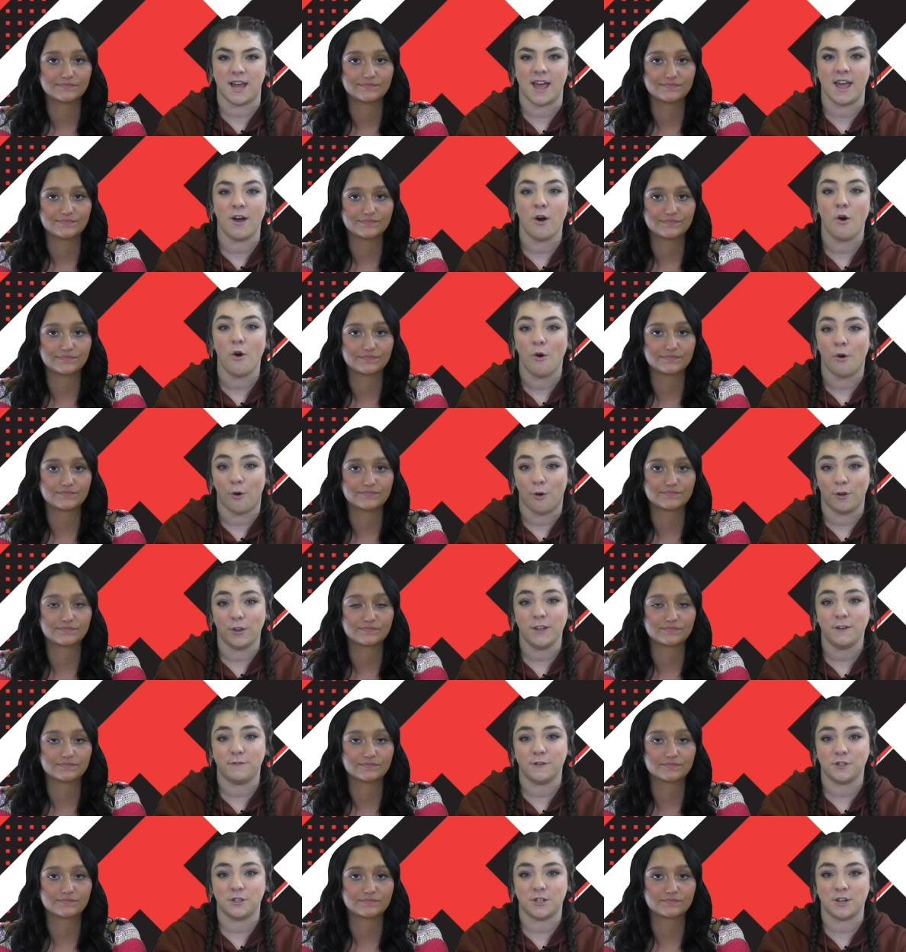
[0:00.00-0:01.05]
Speaker 1: day
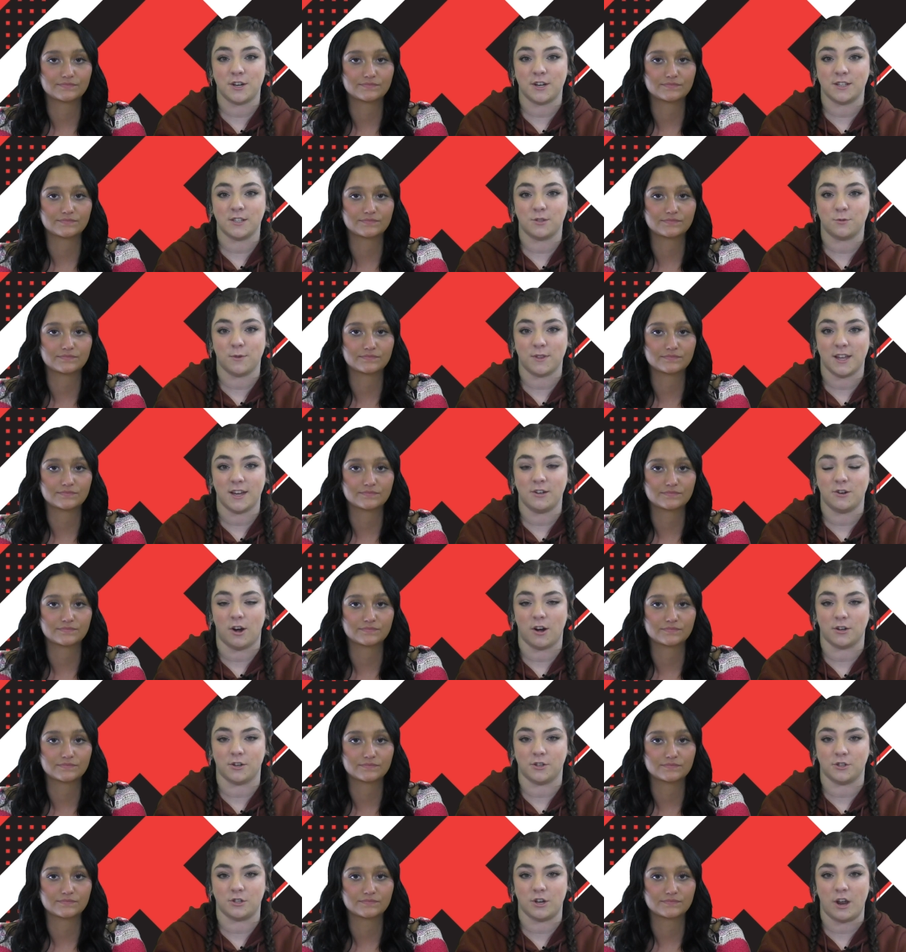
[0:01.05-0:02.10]
only for students with a
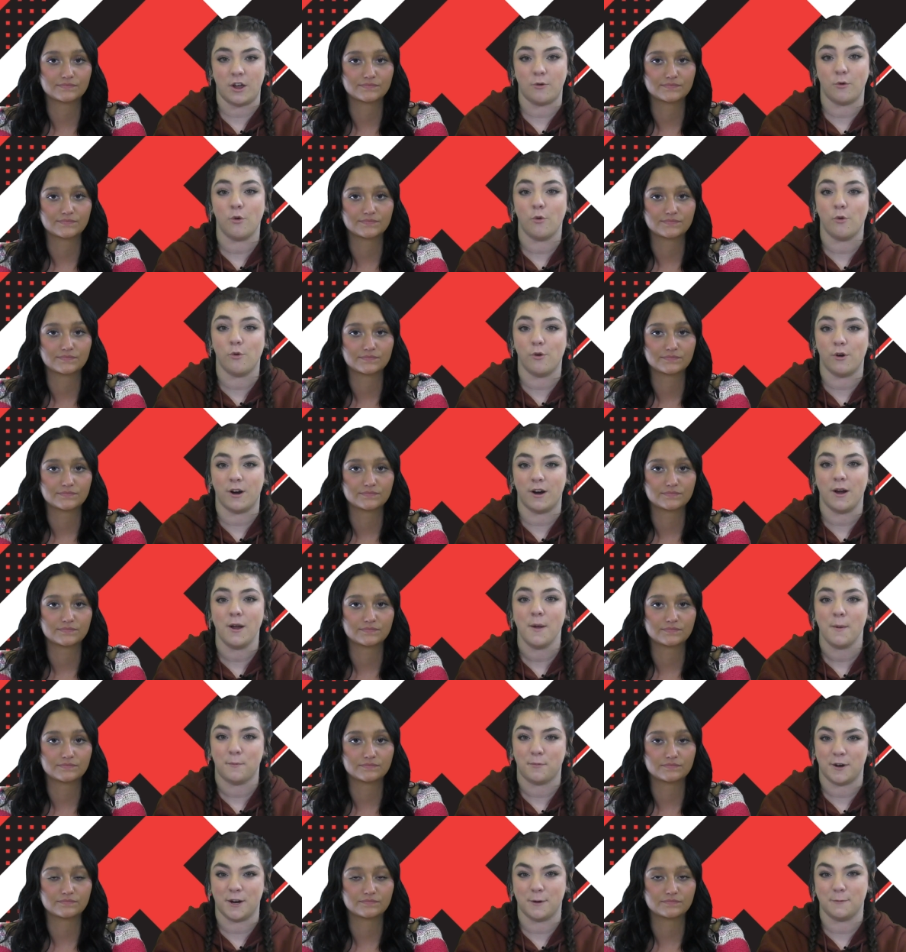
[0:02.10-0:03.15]
doctor's note or
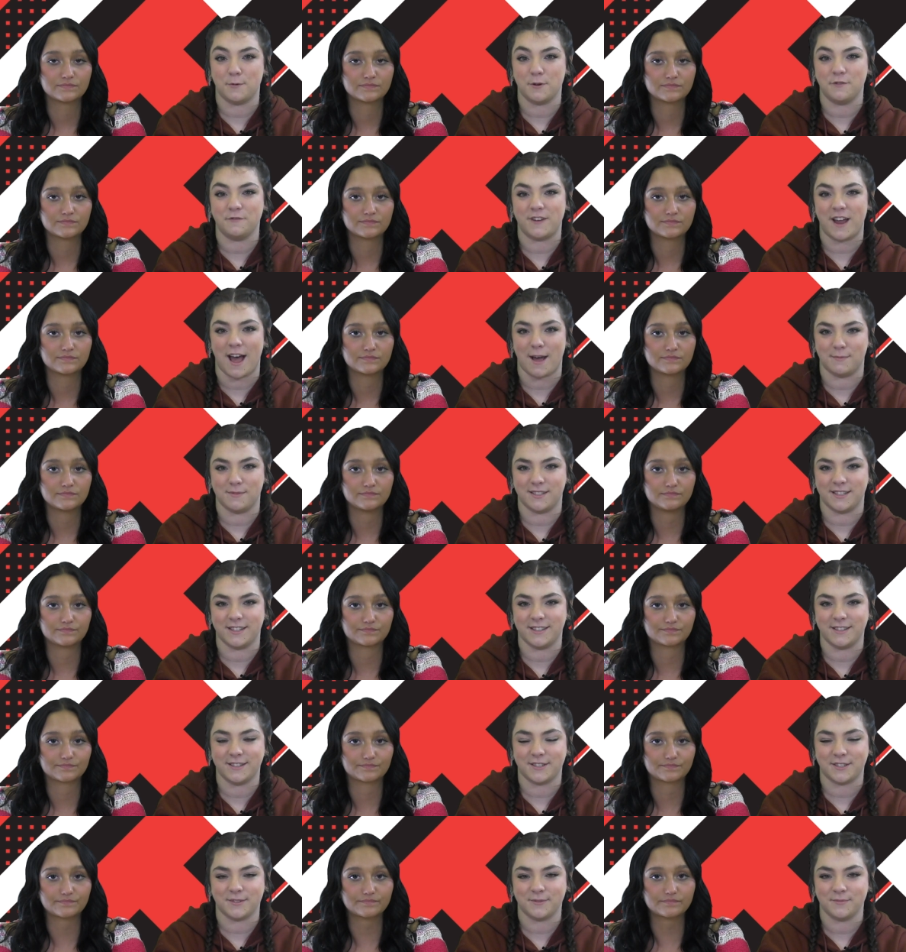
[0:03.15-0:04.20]
pre-approved
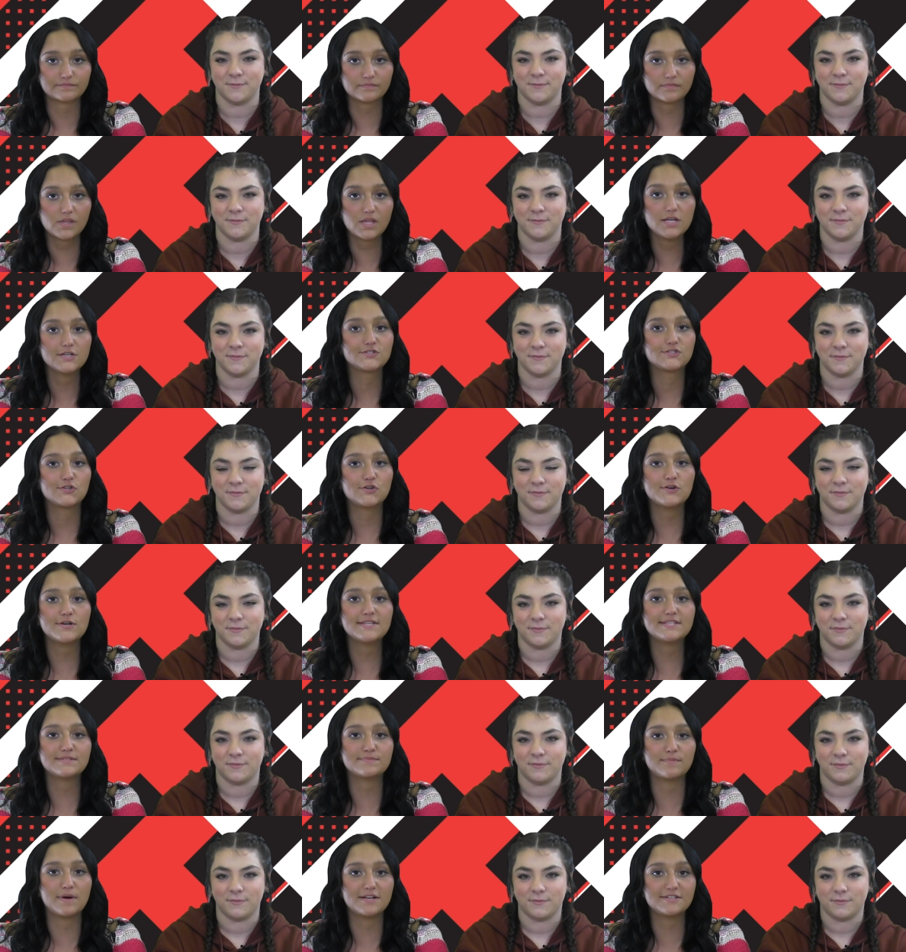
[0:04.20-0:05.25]
absence.
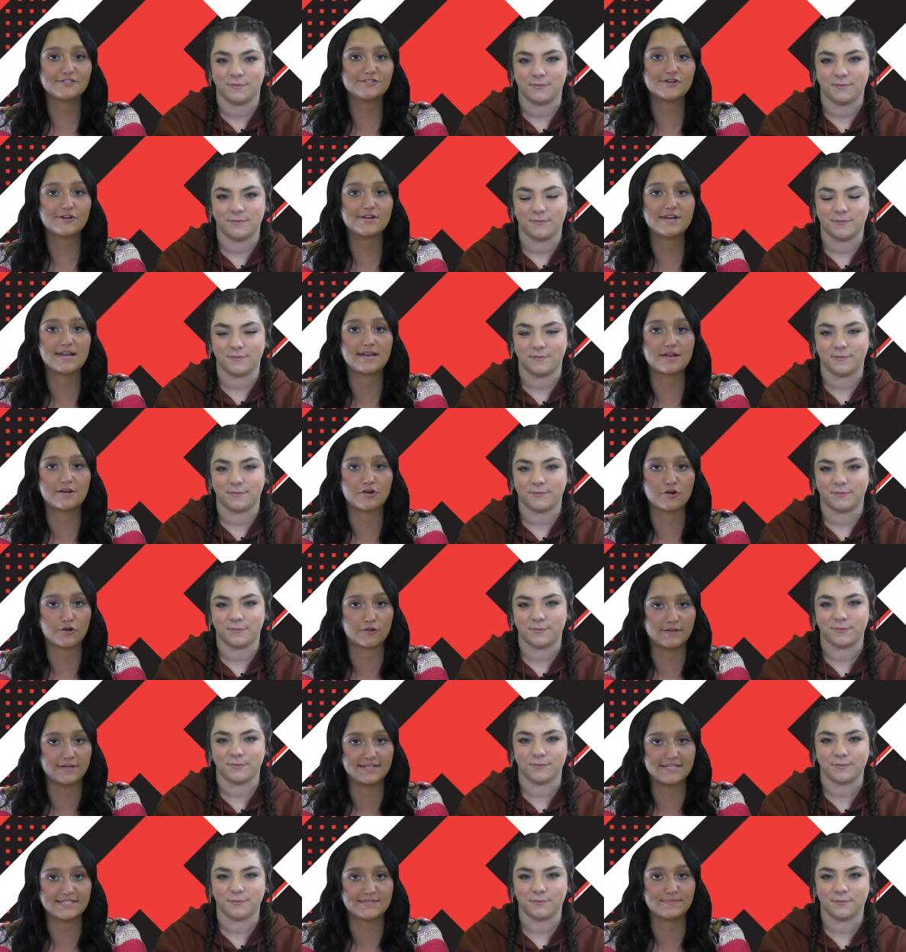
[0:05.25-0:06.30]
Speaker 2: Students must turn in an
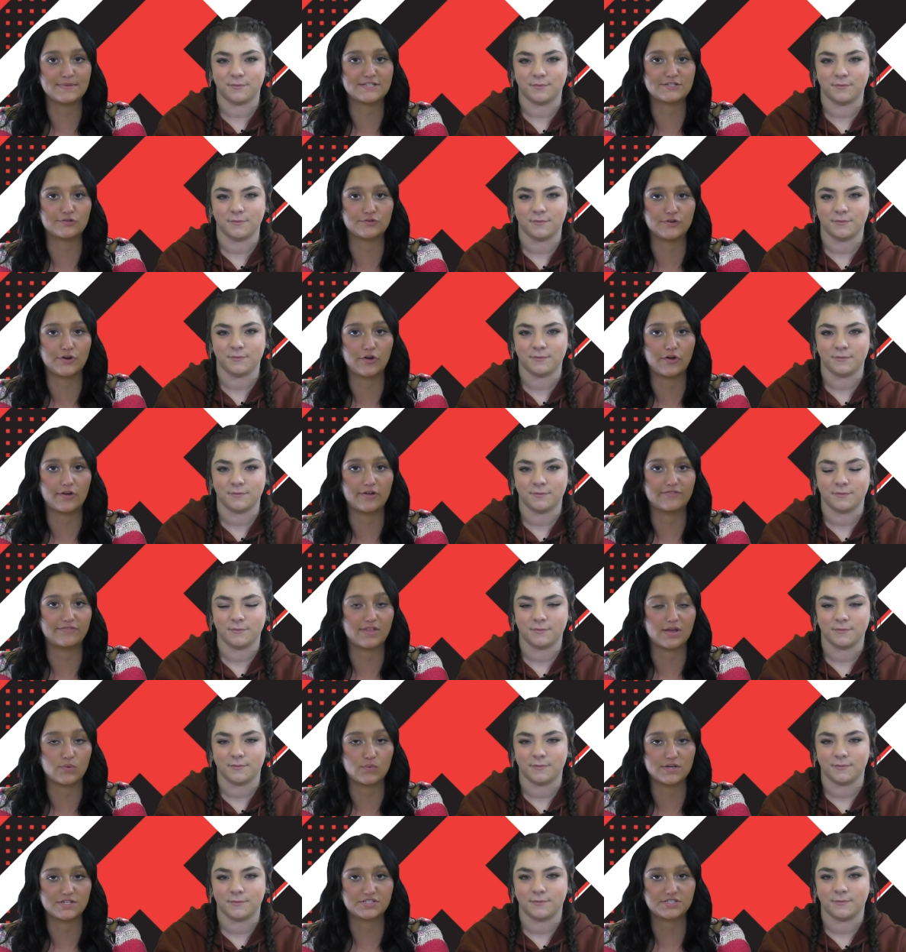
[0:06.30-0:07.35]
early dismissal note if
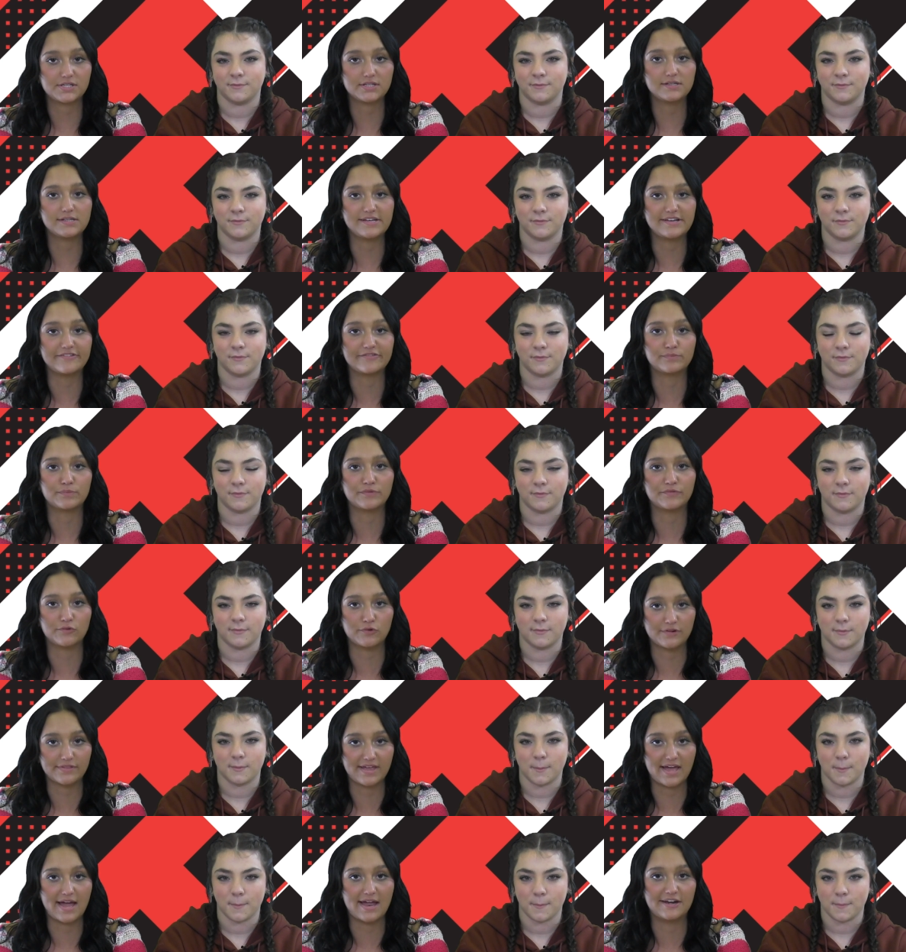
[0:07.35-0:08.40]
they wish to leave
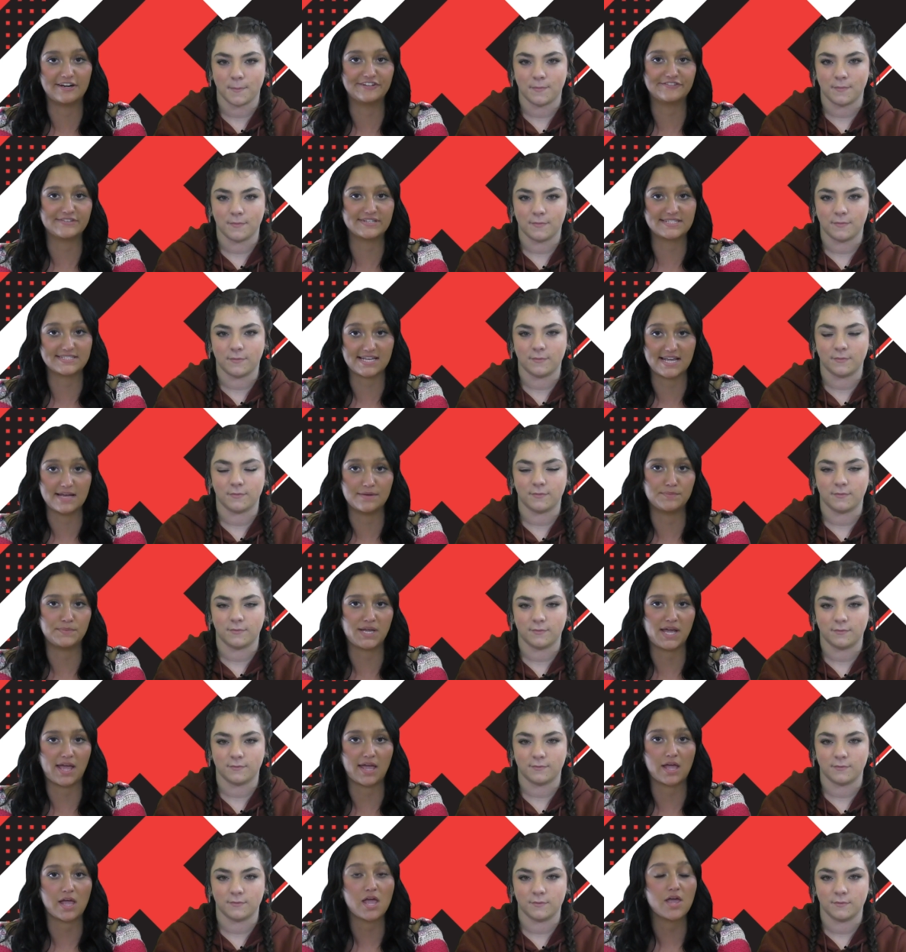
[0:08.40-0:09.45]
before the end of exam
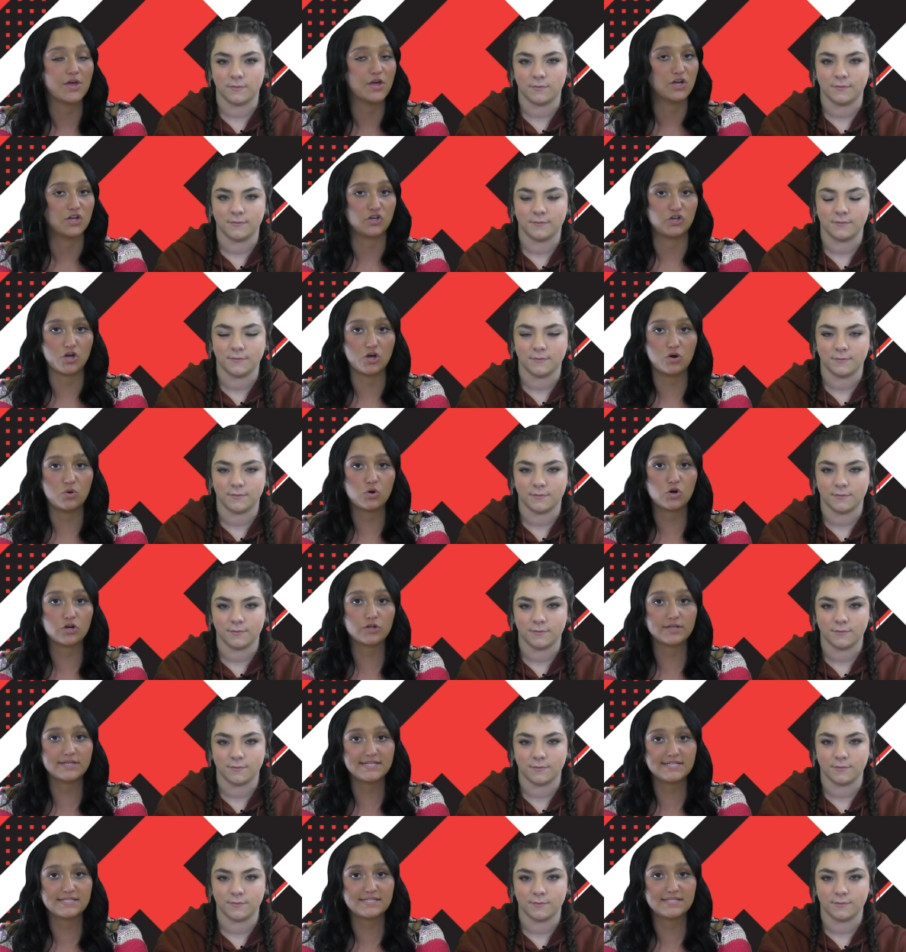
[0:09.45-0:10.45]
day. No early